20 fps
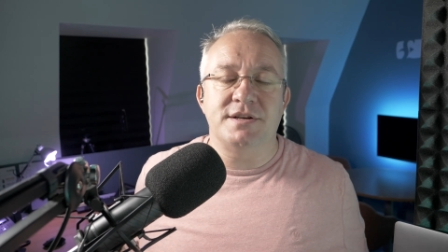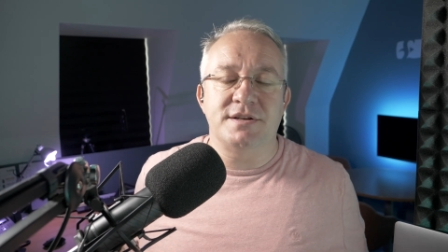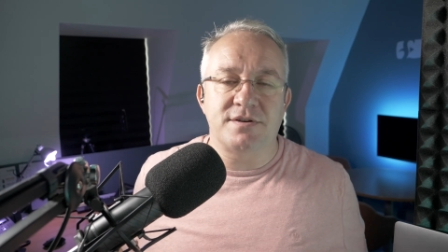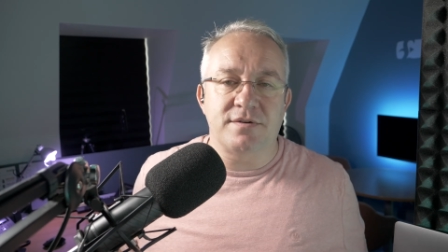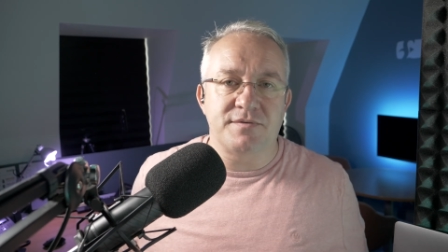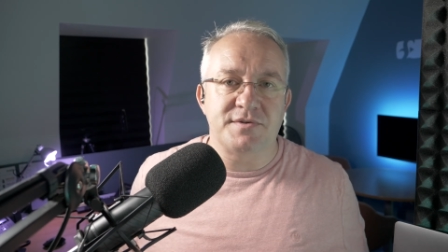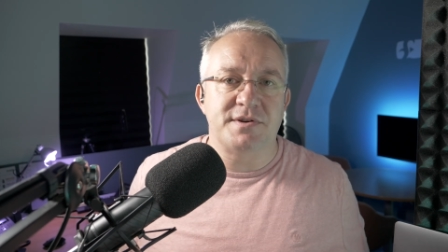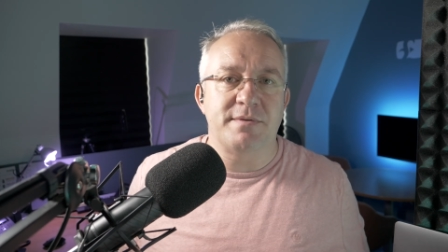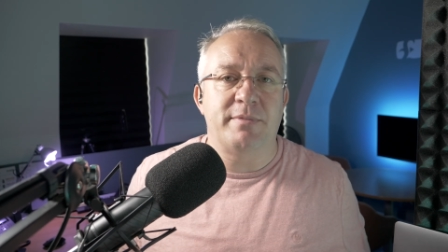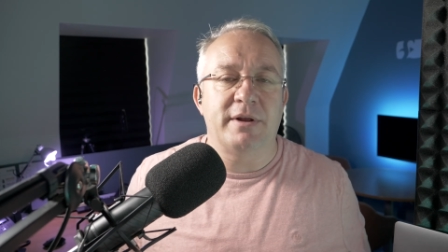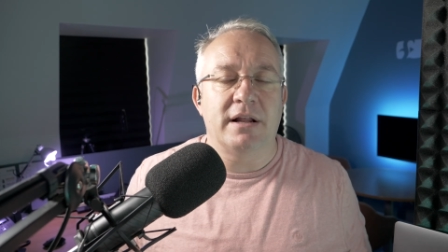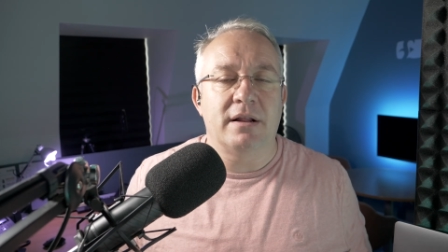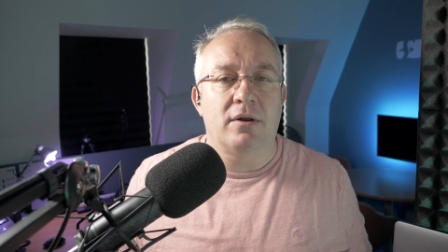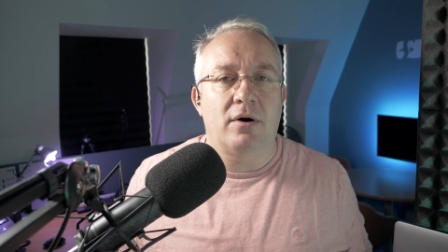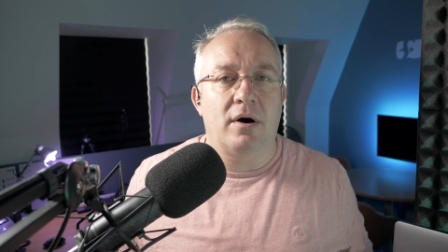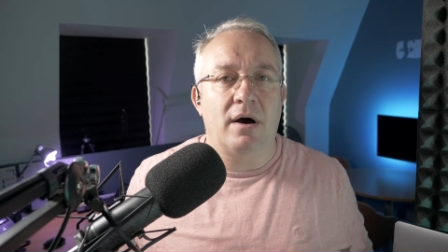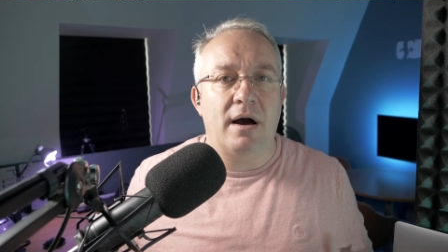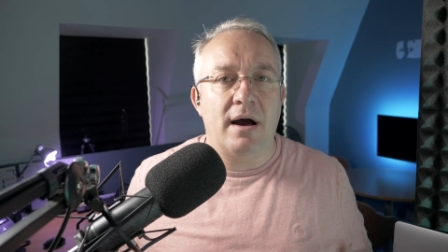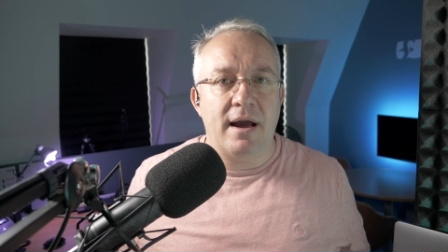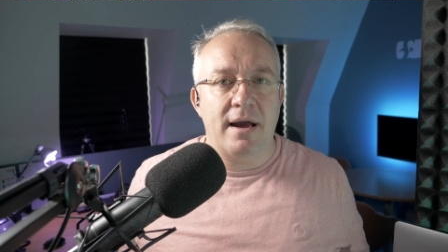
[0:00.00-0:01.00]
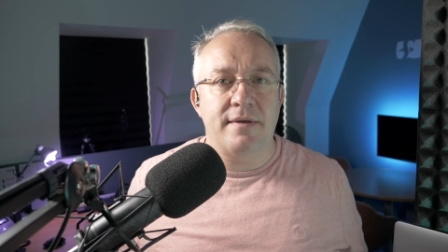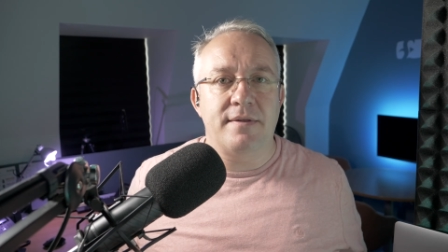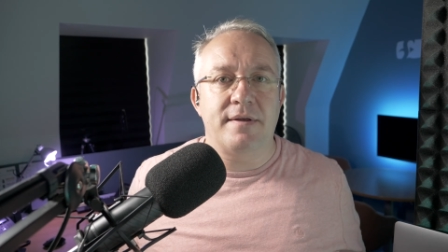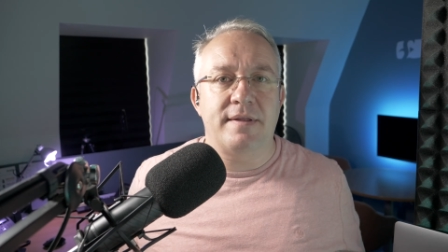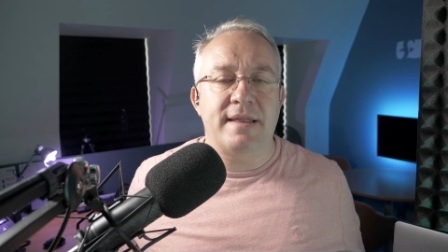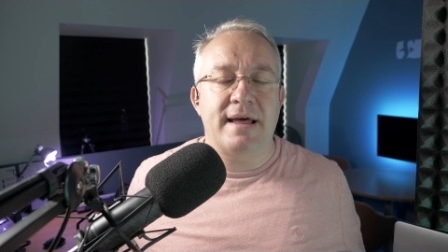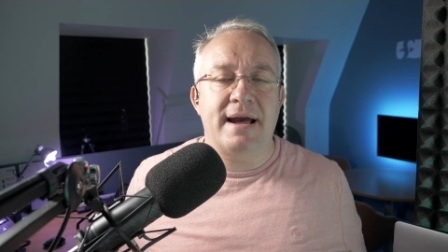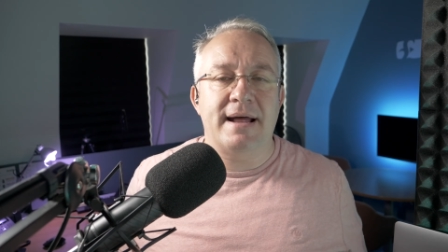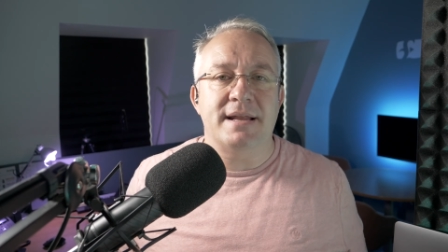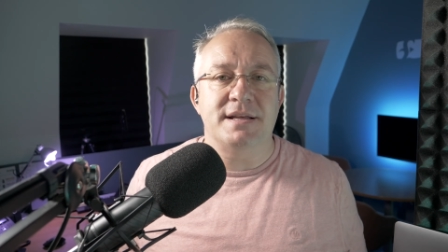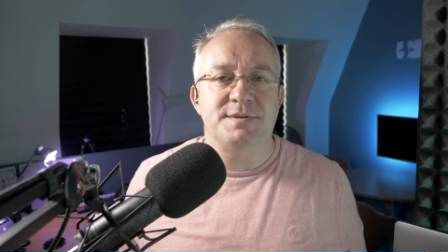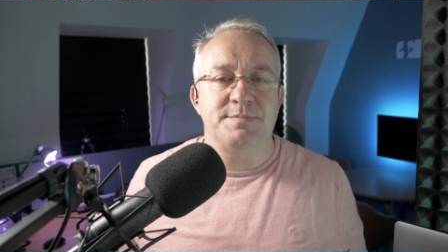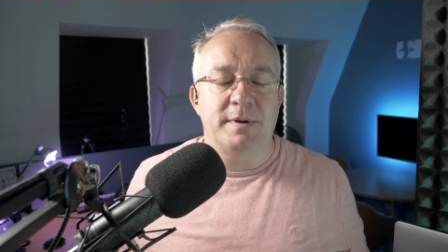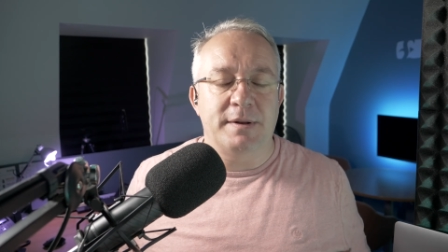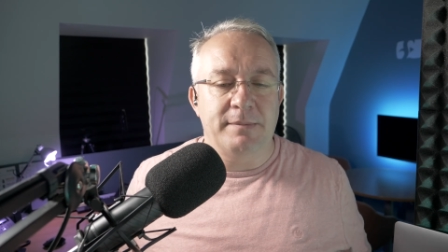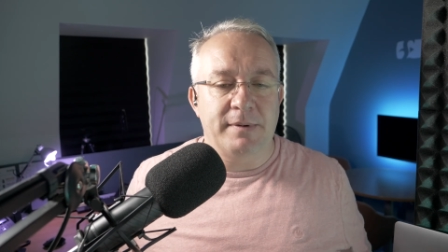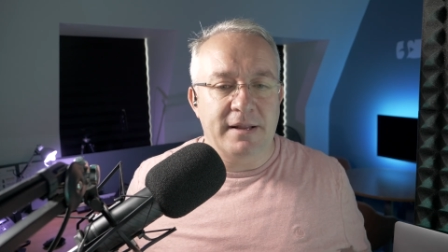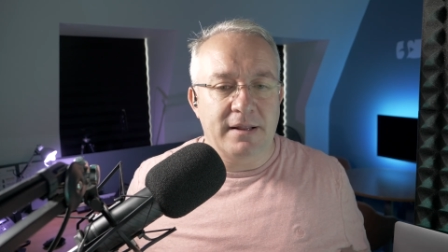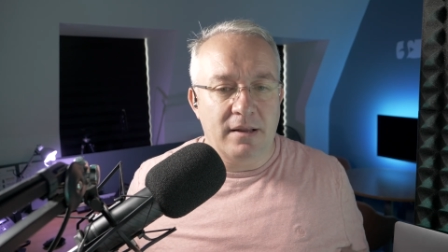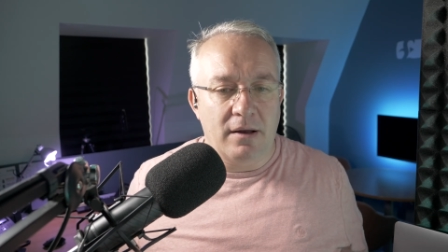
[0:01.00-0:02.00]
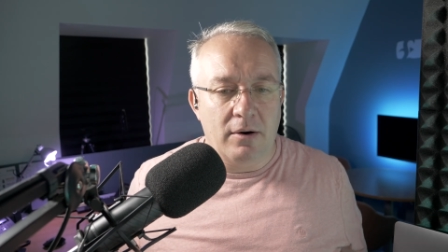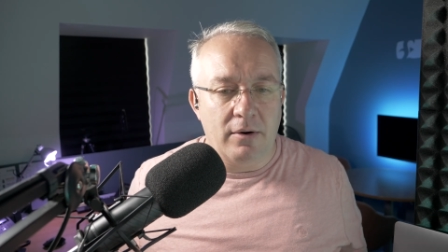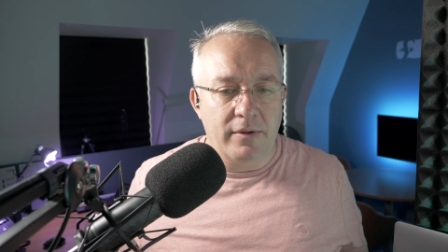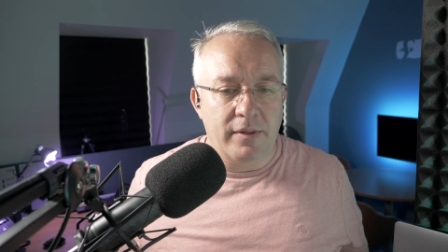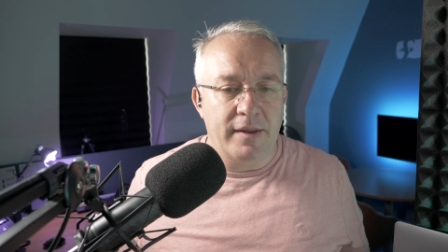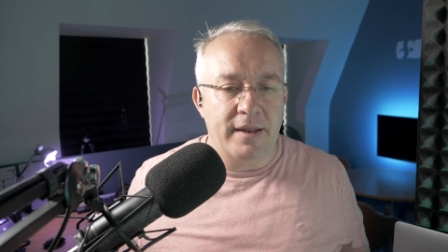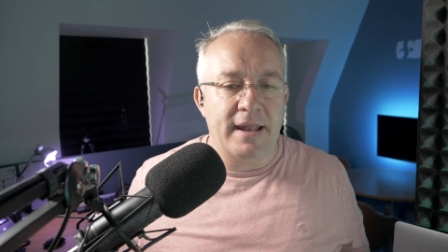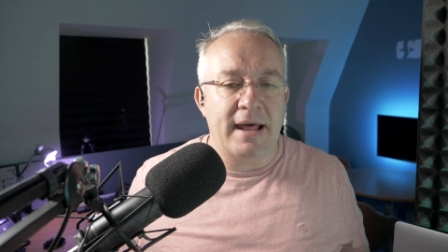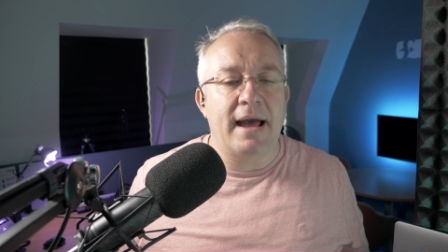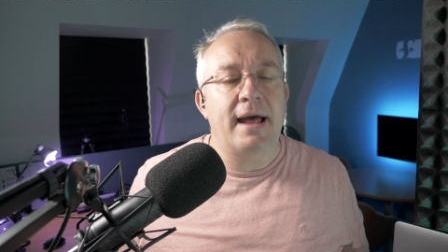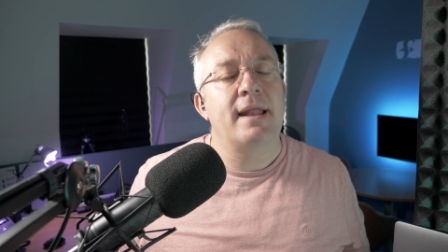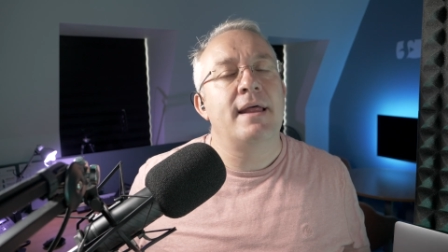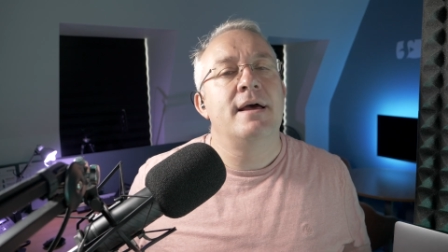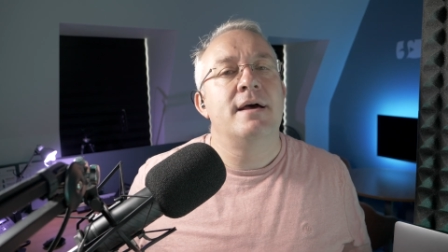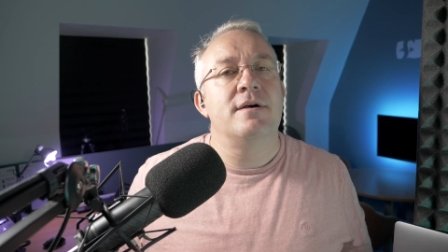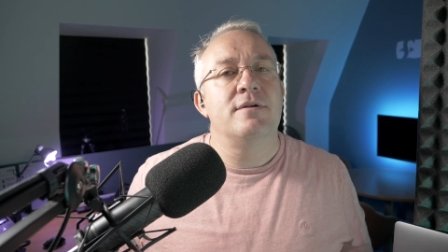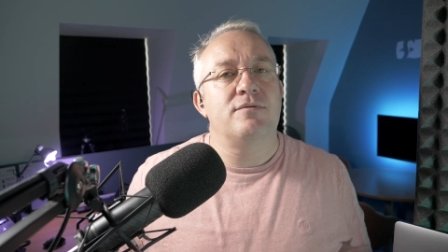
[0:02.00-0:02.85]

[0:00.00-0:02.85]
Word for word: It's obviously been a lot higher than that. It's been a bit lower than that.